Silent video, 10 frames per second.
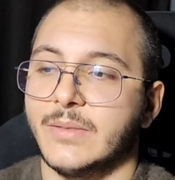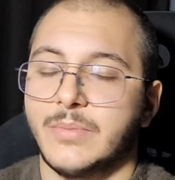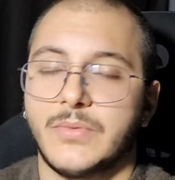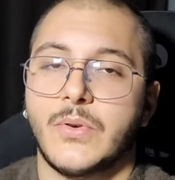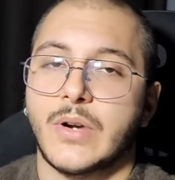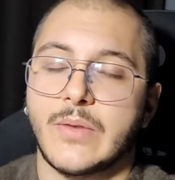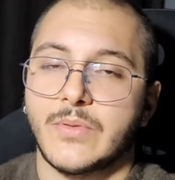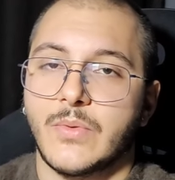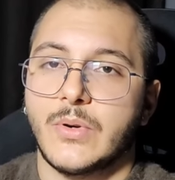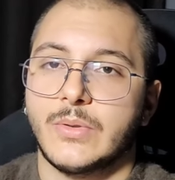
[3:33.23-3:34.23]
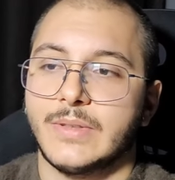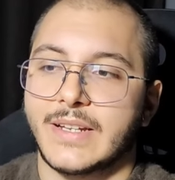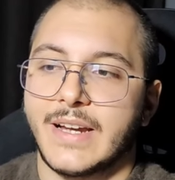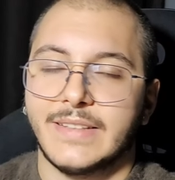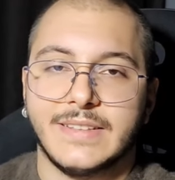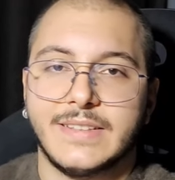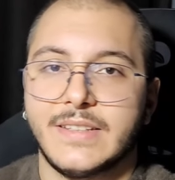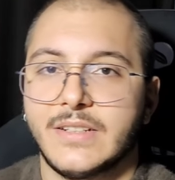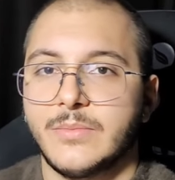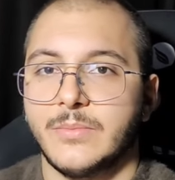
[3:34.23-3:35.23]
before every word like I did
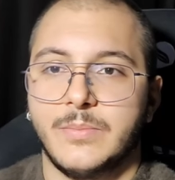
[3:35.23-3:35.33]
here.